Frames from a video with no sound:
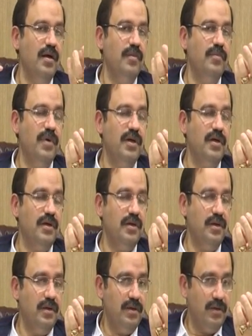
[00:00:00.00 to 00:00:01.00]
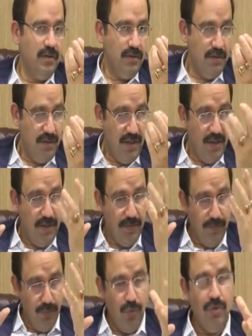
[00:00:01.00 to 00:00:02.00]
but
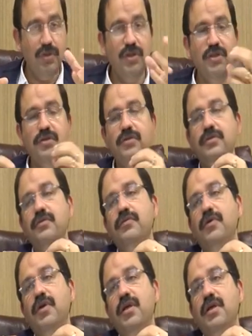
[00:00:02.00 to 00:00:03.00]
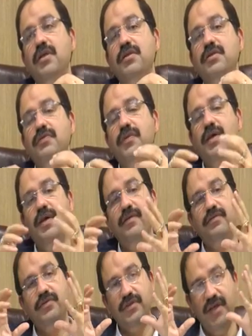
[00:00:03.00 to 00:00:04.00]
both these verticals we
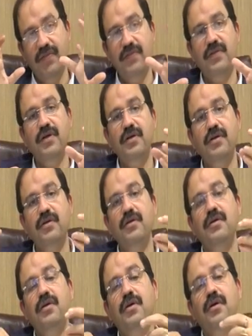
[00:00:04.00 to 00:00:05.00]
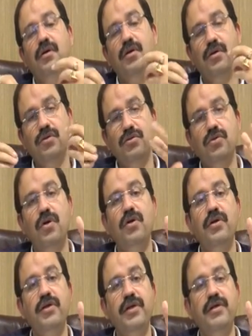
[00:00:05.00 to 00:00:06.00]
have strengthened,
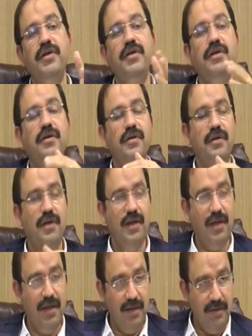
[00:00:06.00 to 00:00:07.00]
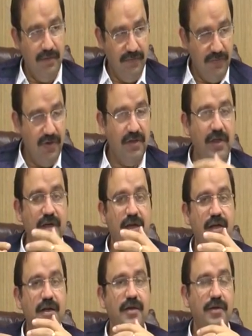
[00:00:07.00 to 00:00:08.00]
consolidated and further
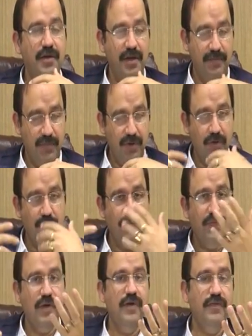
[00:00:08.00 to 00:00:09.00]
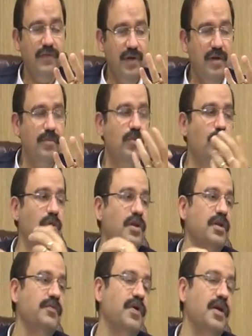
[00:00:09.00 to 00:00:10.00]
added, because we have done more
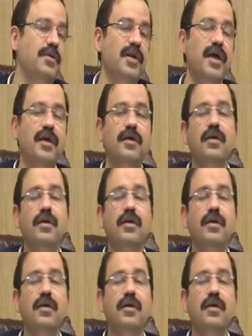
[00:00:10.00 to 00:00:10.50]
than 1 lakh